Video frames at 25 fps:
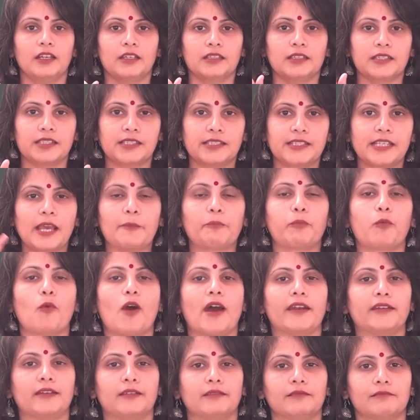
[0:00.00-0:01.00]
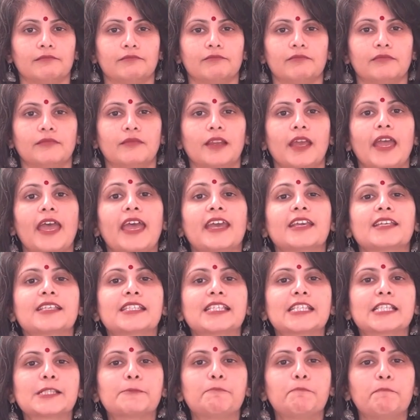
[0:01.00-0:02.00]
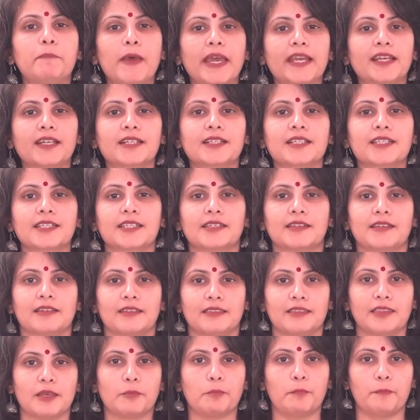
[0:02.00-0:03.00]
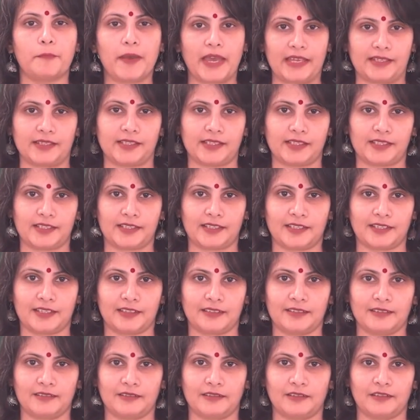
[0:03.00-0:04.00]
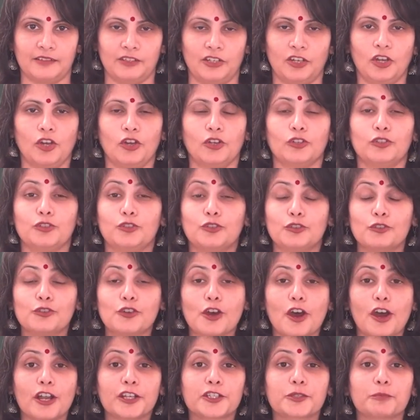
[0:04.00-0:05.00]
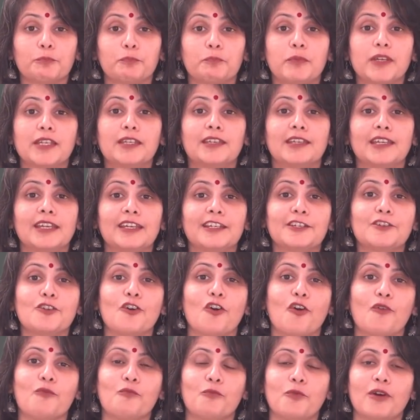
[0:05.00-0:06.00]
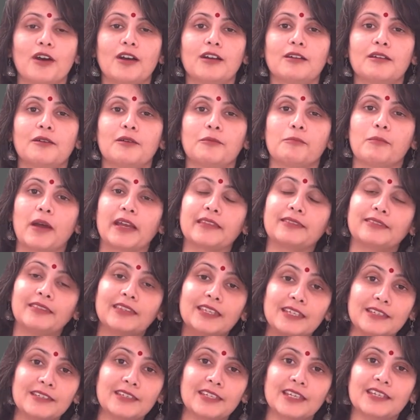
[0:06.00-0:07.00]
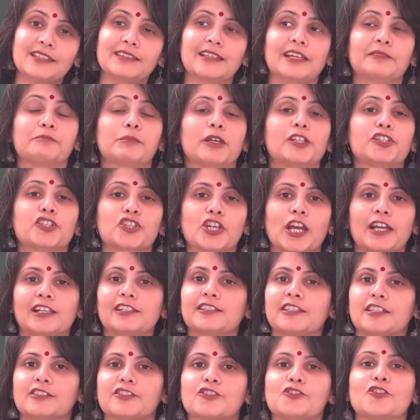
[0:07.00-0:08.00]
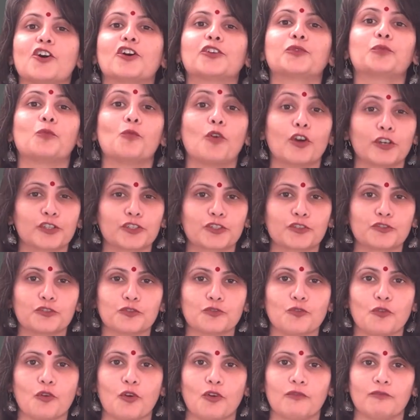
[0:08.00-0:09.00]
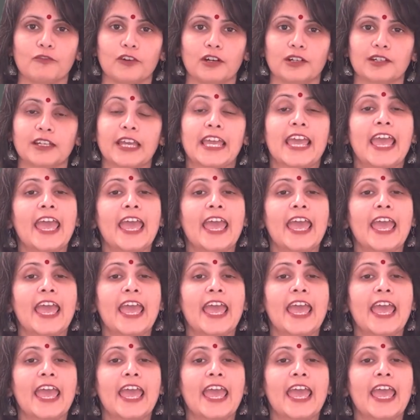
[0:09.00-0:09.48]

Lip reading: Step 1. Expect the best. Do not begin homework by thinking that my child does not want to do homework.